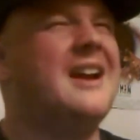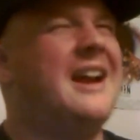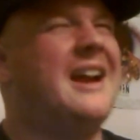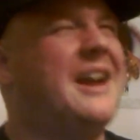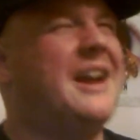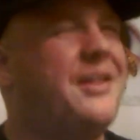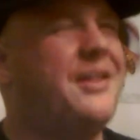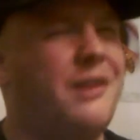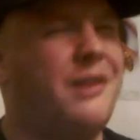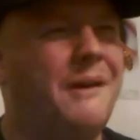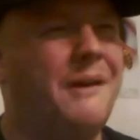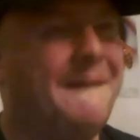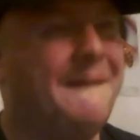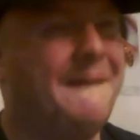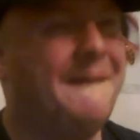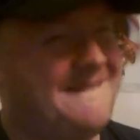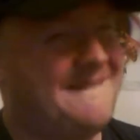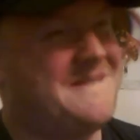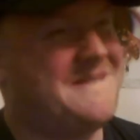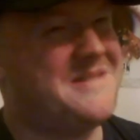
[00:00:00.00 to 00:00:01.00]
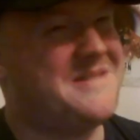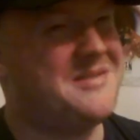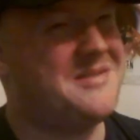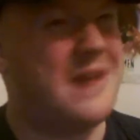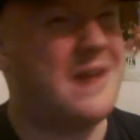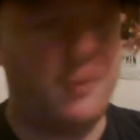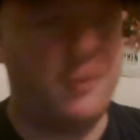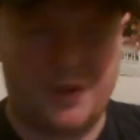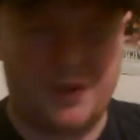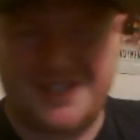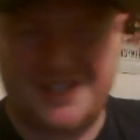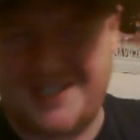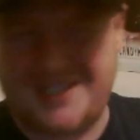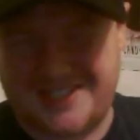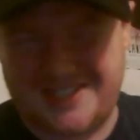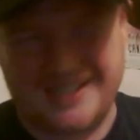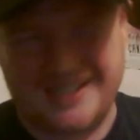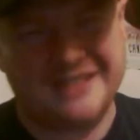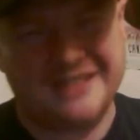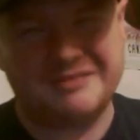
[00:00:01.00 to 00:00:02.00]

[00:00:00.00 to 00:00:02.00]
And I thought that one